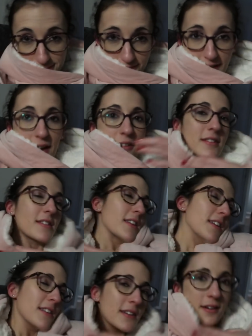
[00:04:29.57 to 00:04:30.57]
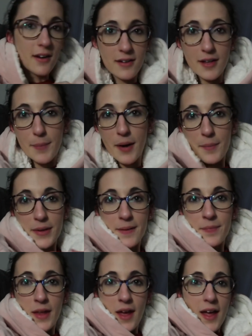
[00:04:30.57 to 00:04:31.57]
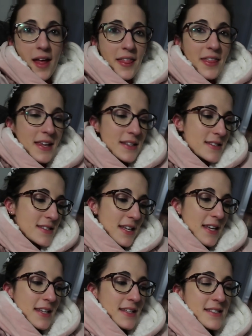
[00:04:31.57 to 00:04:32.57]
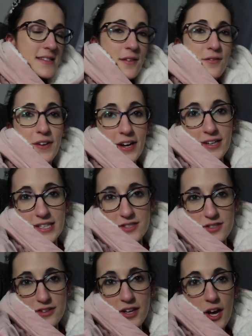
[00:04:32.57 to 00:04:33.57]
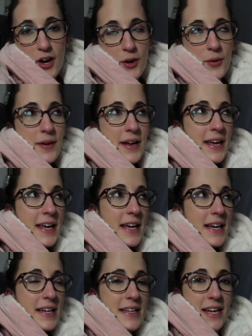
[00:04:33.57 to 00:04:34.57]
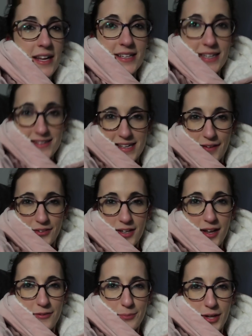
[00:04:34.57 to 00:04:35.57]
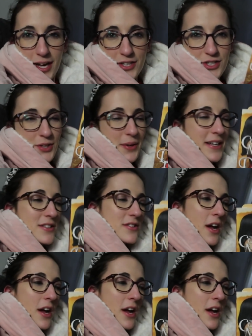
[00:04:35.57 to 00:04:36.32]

now it's all up on me. This is very slow and doesn't have a lot of plot to it.